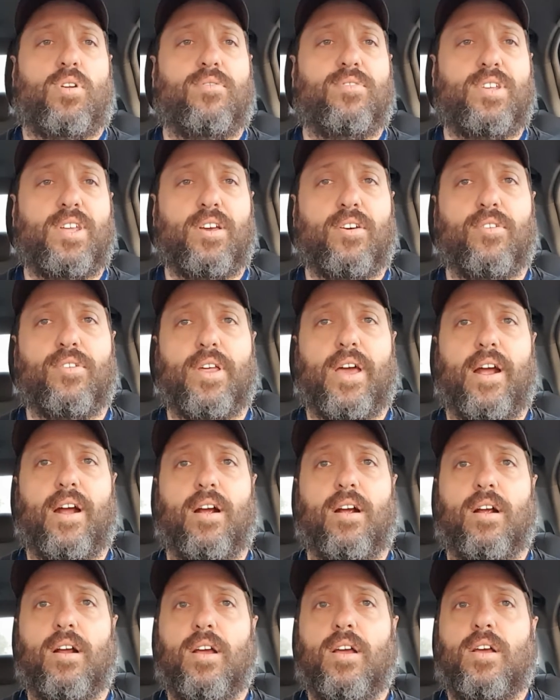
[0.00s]
of deal
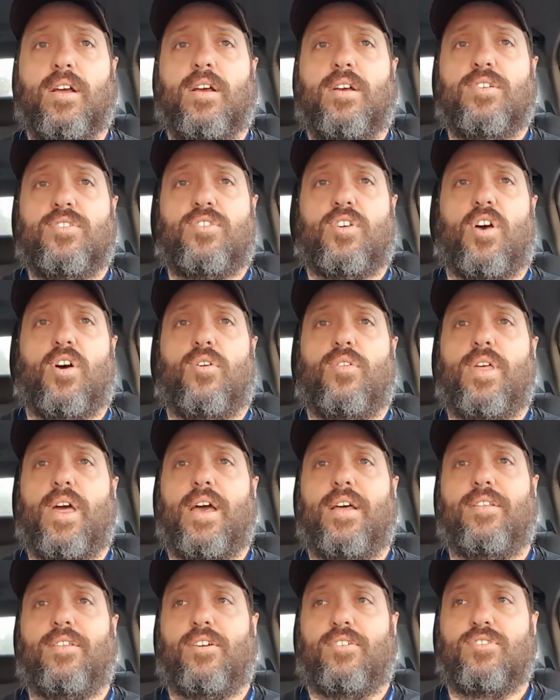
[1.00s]
there, so
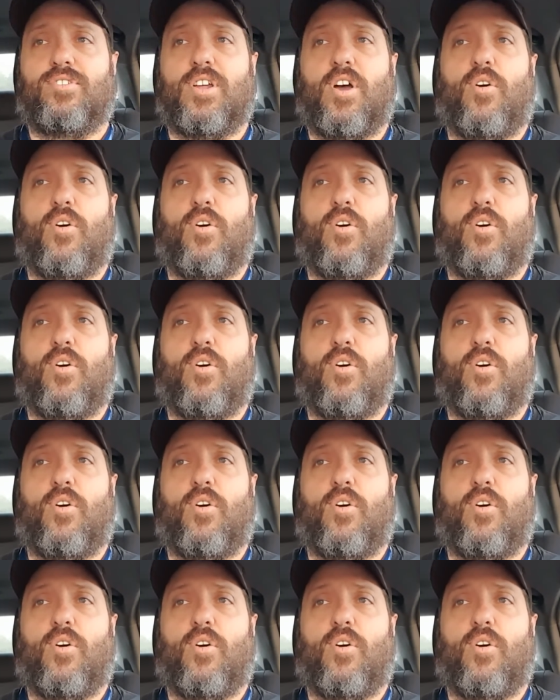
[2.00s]
that there's